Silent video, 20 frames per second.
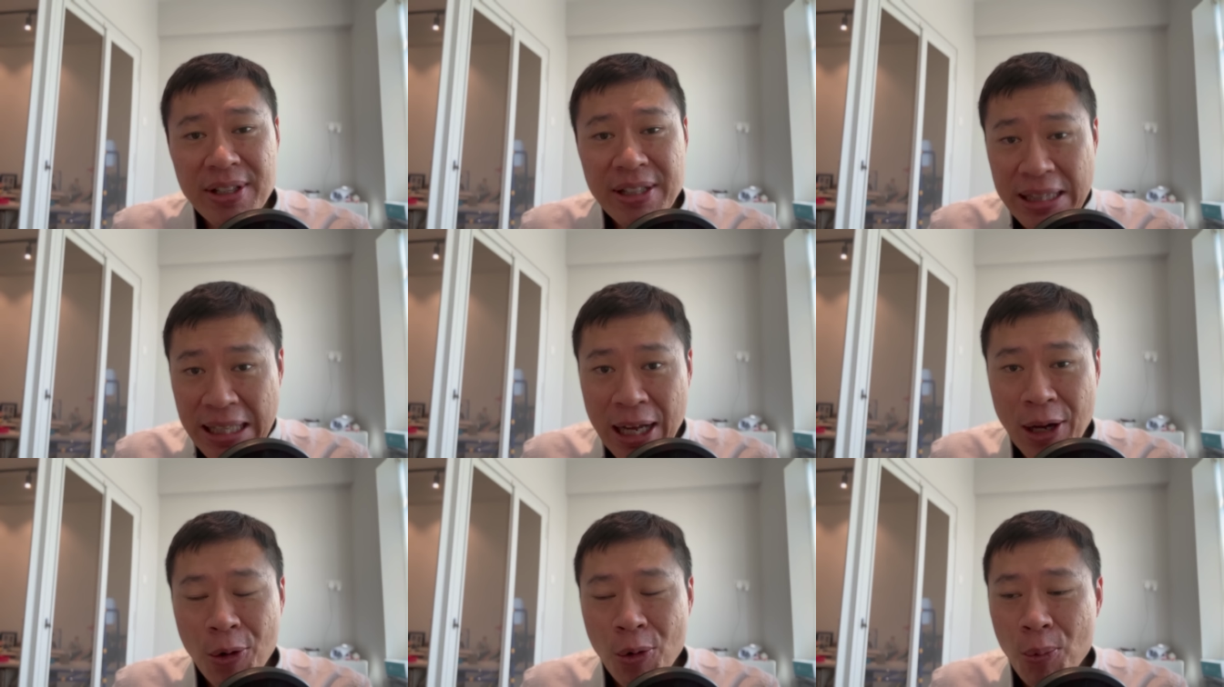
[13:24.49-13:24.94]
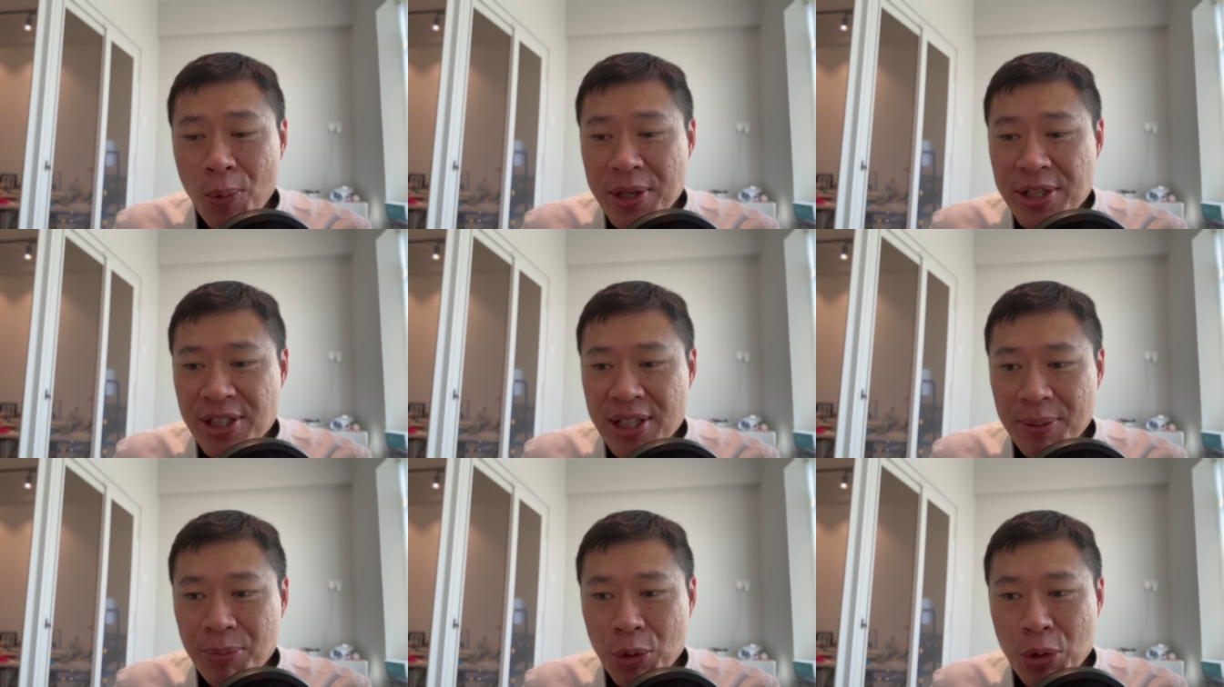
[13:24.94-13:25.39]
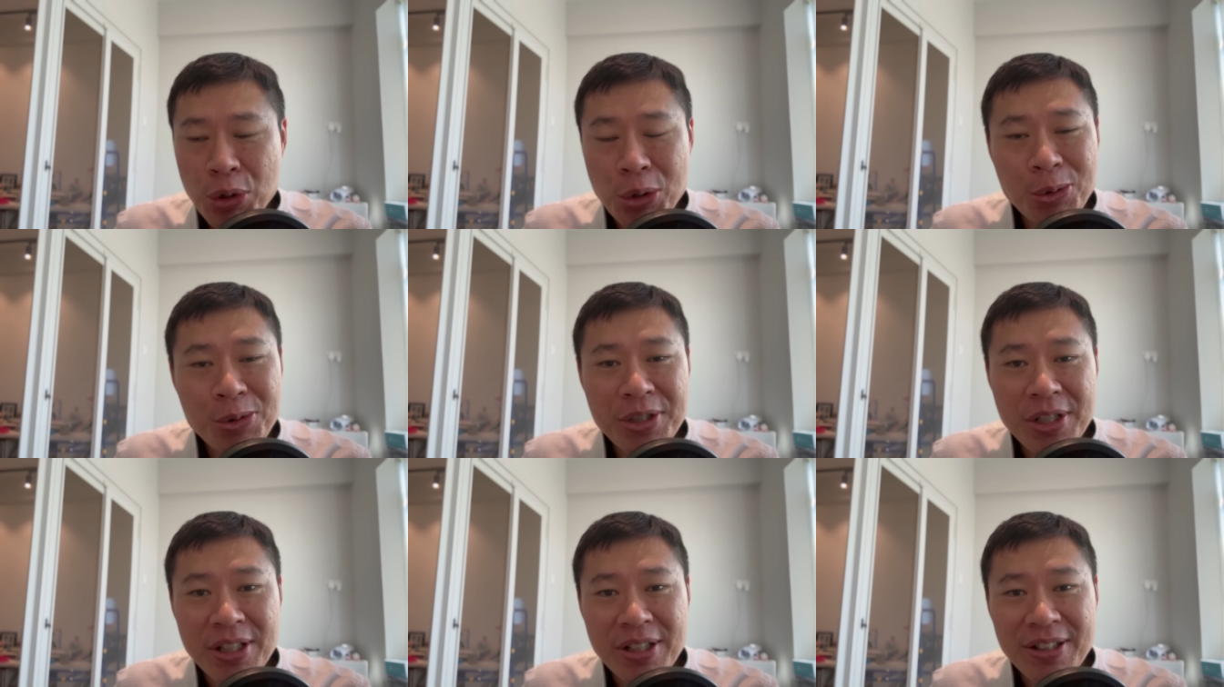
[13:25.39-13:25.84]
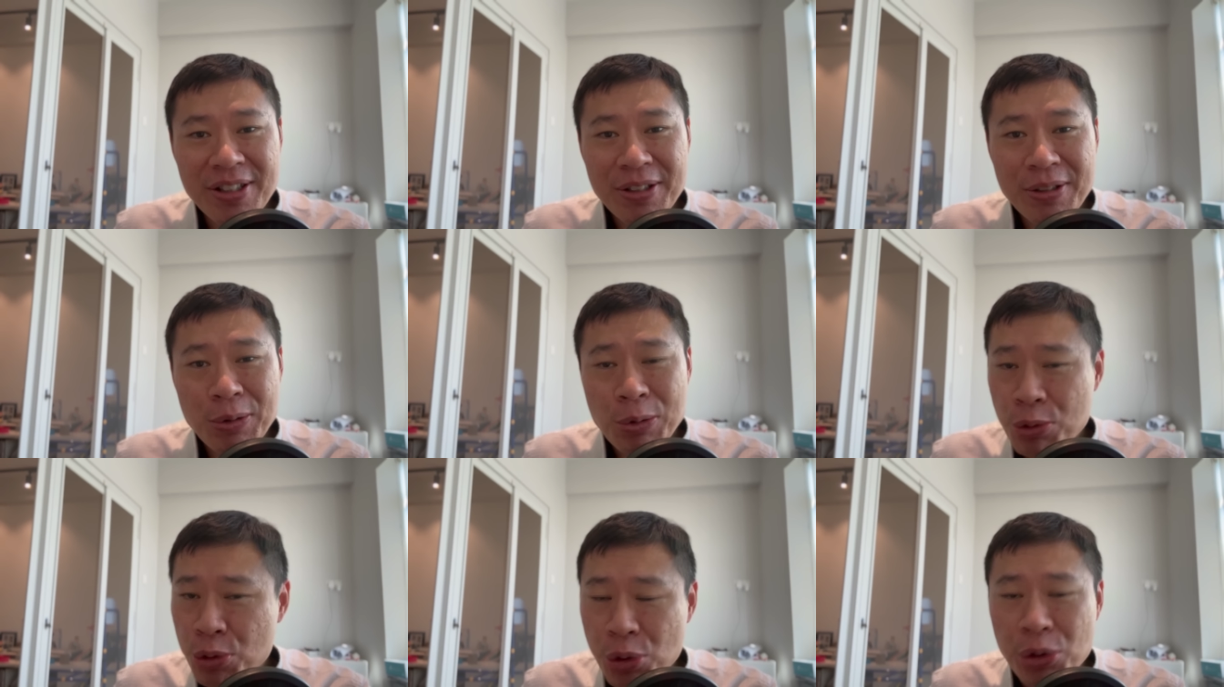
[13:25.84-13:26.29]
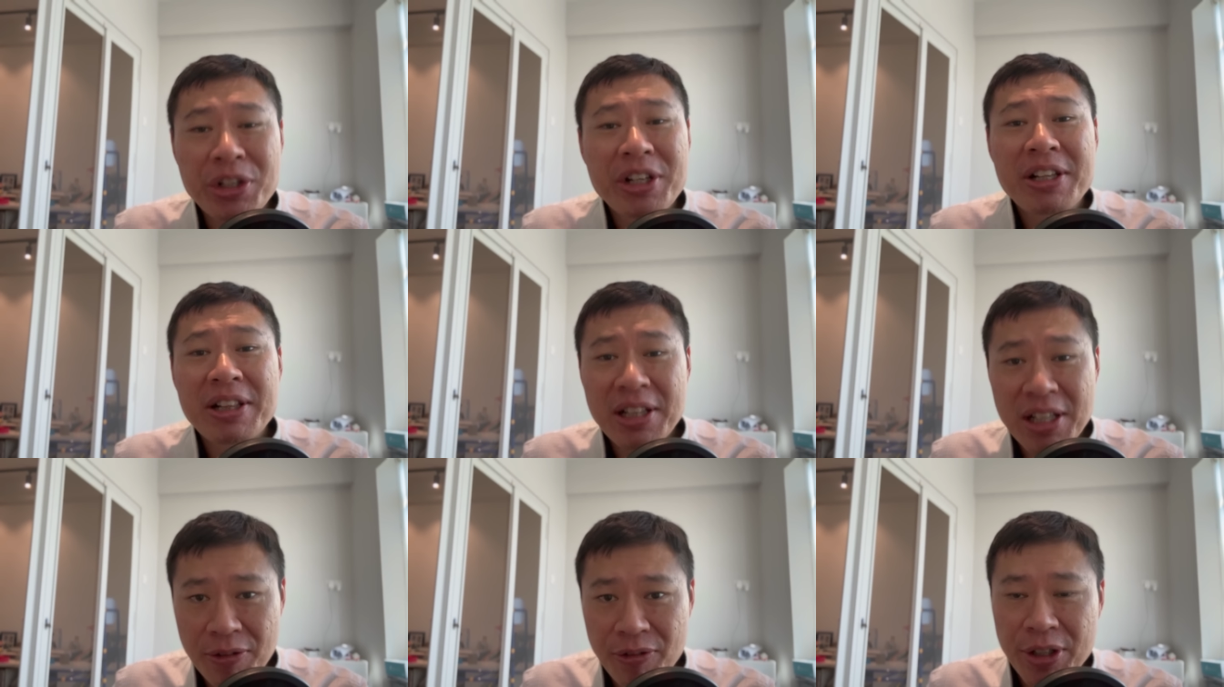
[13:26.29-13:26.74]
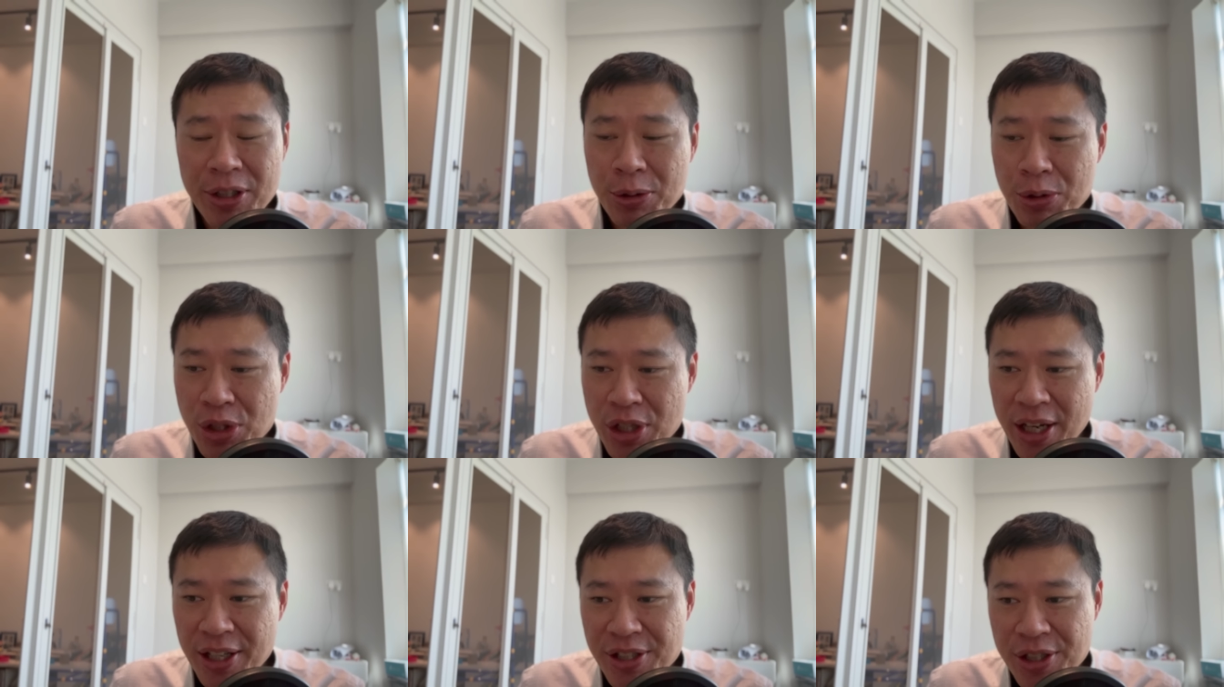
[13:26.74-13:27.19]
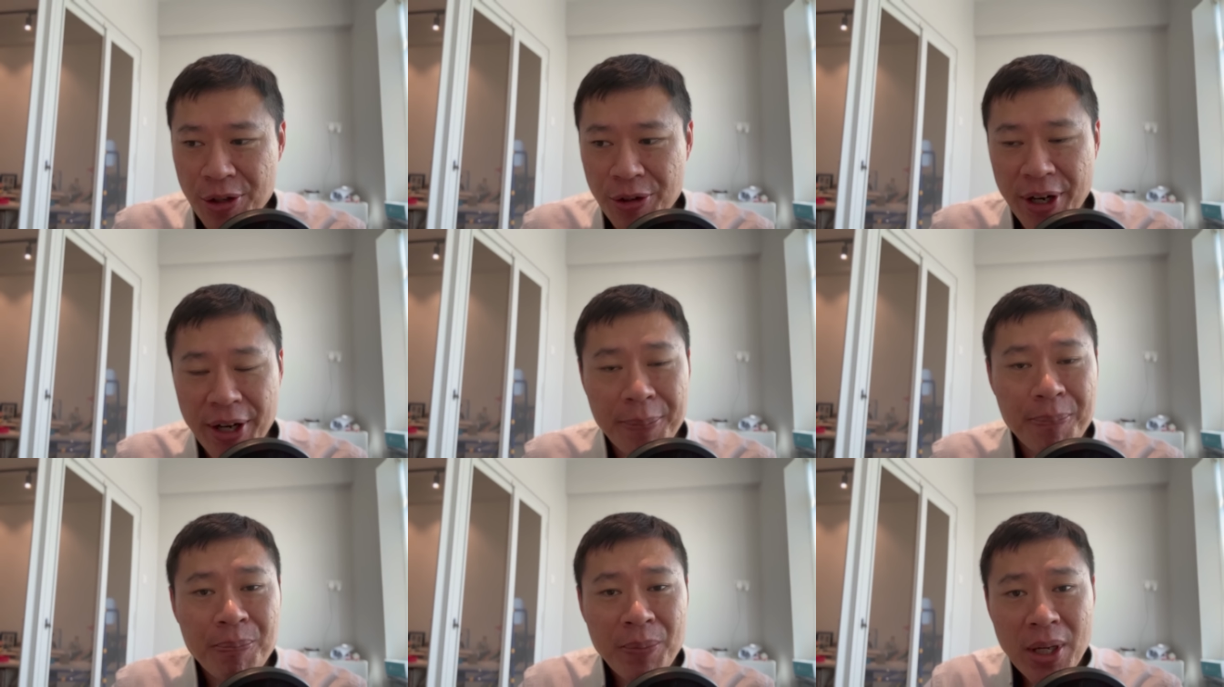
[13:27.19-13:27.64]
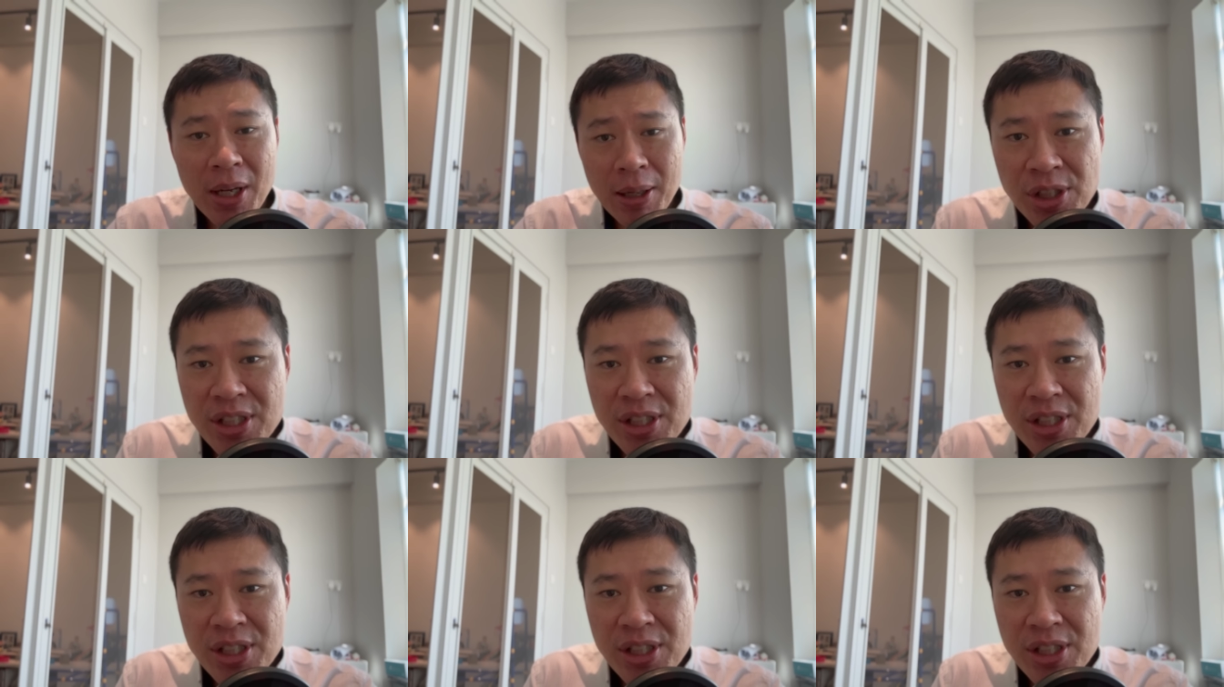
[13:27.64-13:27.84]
Now, when it's time to use it, you shouldn't leave it to chance, correct?